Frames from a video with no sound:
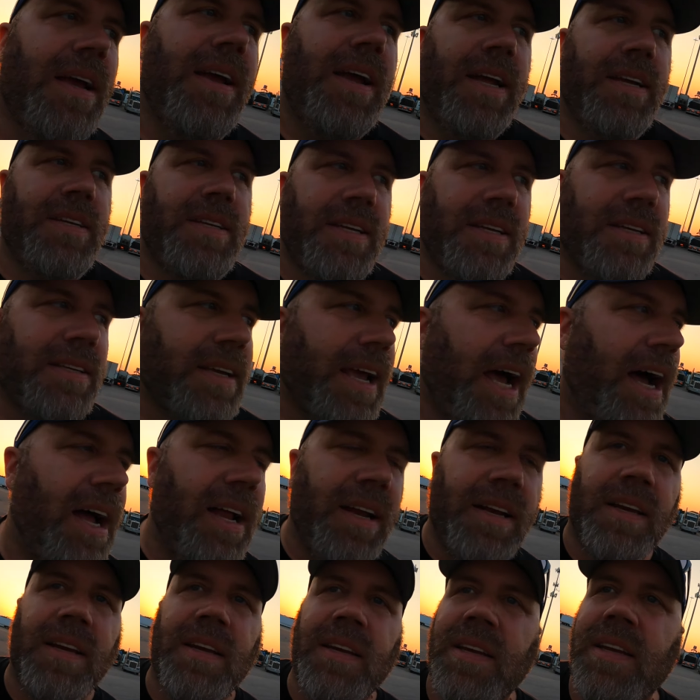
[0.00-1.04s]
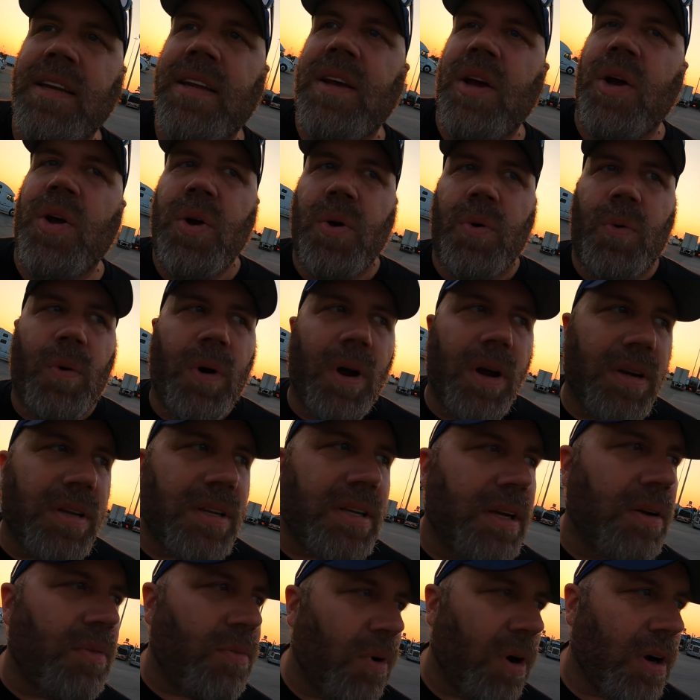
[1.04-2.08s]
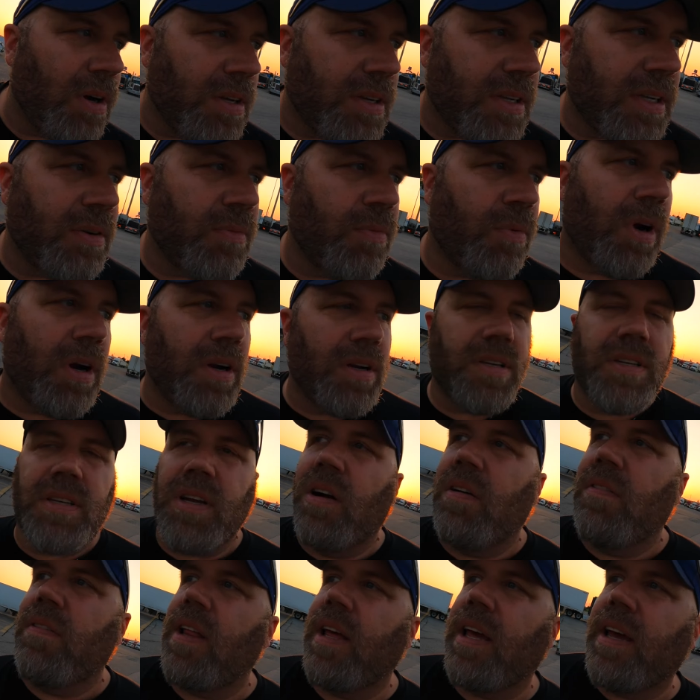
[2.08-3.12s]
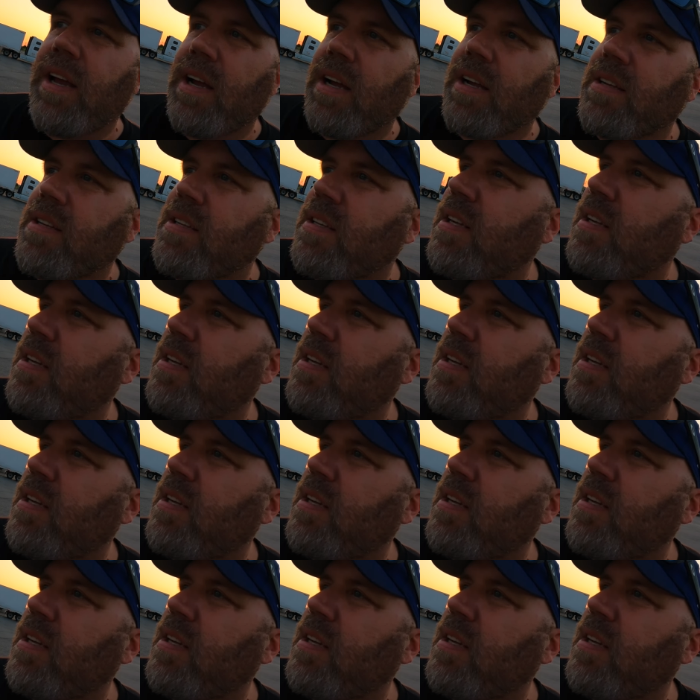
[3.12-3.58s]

it's just gotten worse and worse and worse over the years.